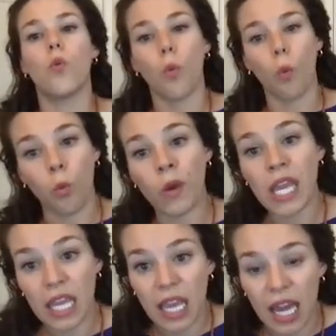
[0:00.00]

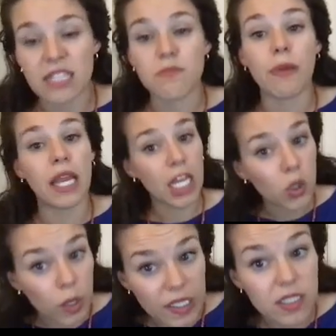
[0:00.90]
we as
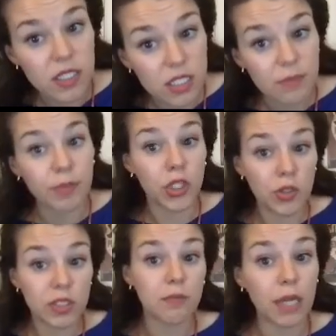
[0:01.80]
parents,
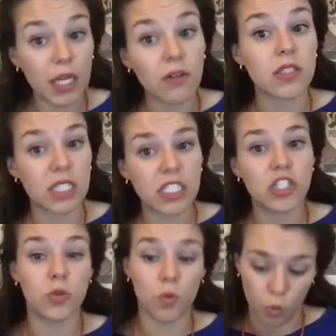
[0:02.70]
Puritan parents, need
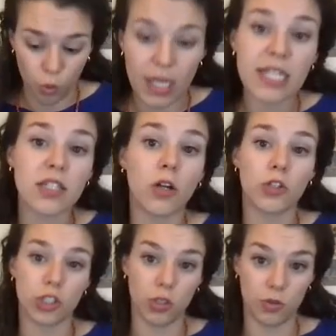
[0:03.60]
to raise our
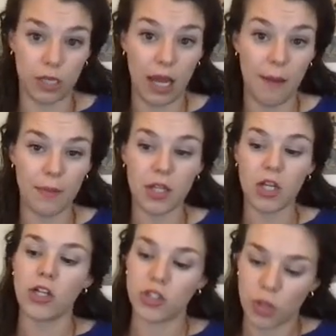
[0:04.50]
children up
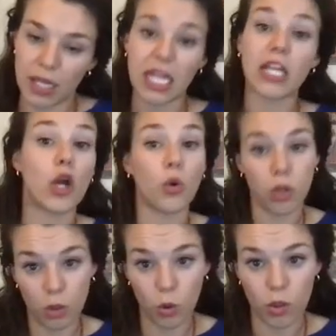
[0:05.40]
so that they know
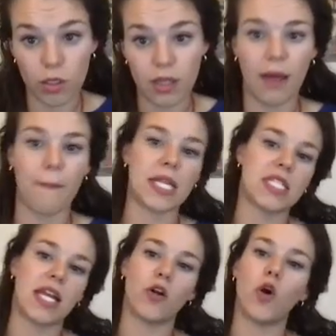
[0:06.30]
the Lord. That means
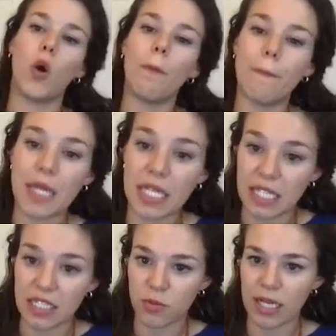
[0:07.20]
they are
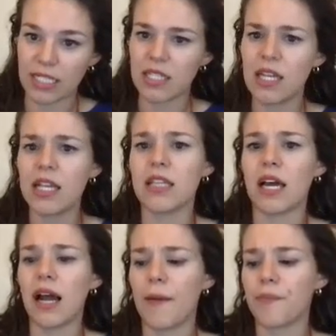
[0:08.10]
obedient, right?
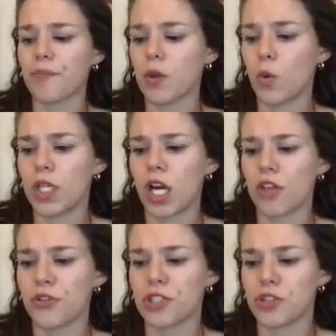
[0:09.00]
Um, one
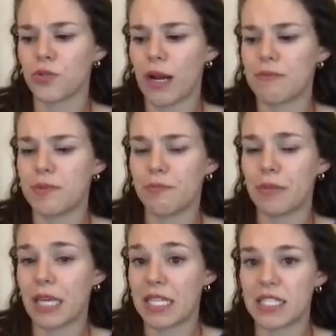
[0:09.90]
author describes
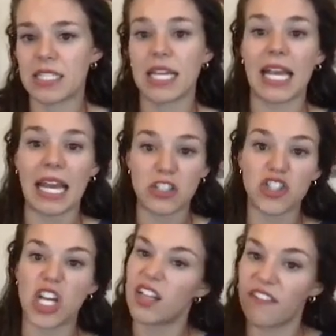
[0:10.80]
kids as like
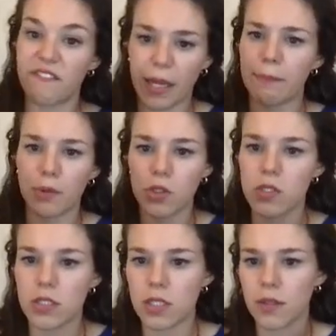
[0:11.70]
angelic
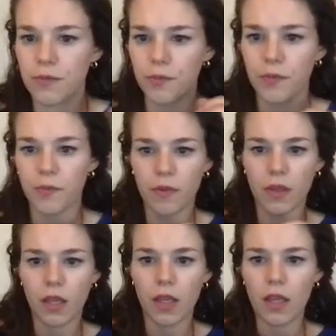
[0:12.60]
vipers.
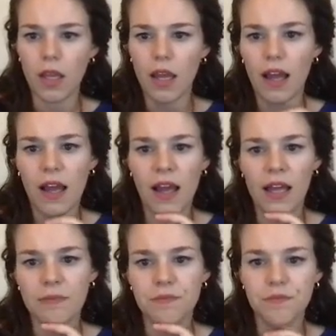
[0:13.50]

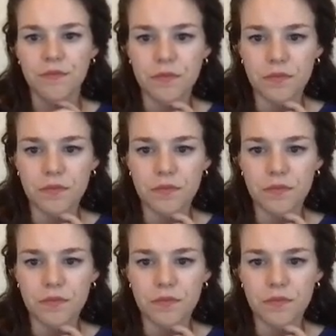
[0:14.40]
Um,